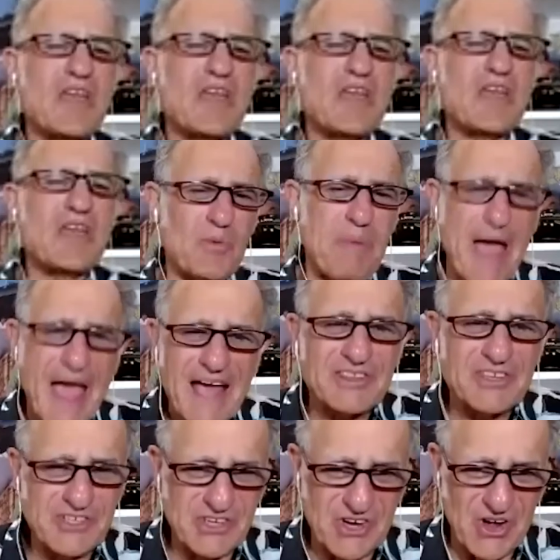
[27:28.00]
you go back to
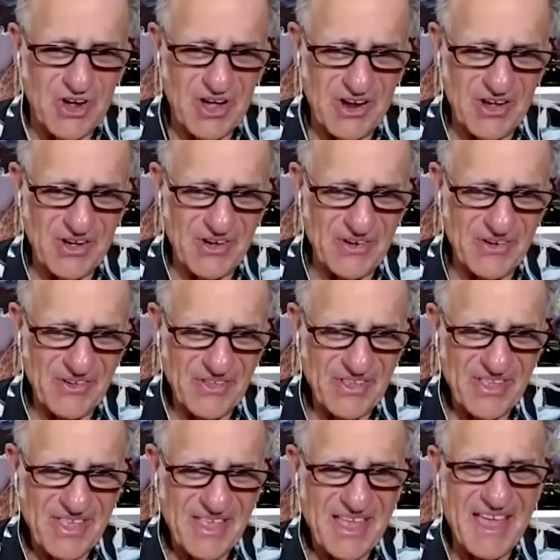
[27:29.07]
Chicago,
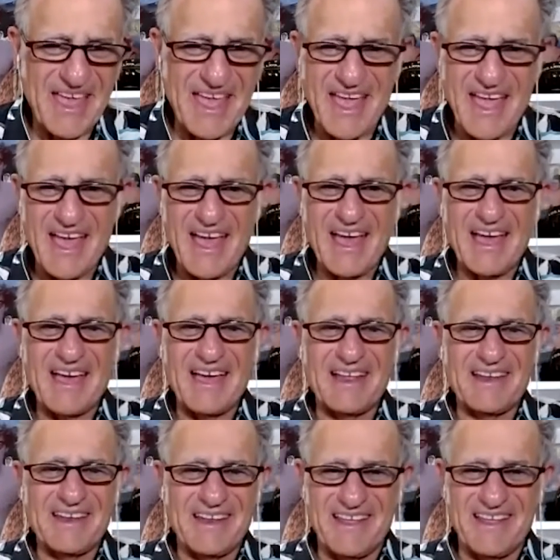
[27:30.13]
and
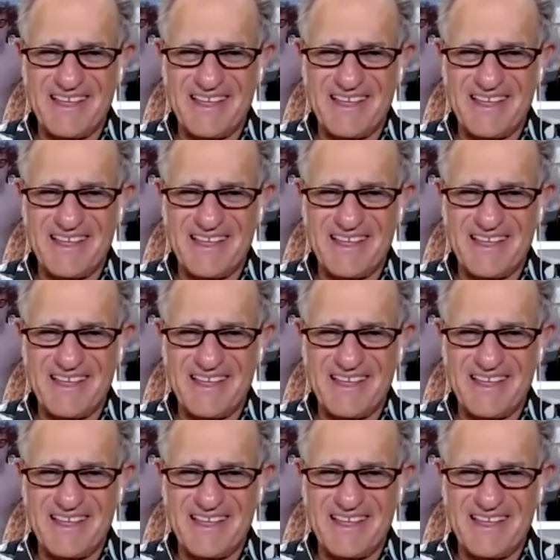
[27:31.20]
yeah.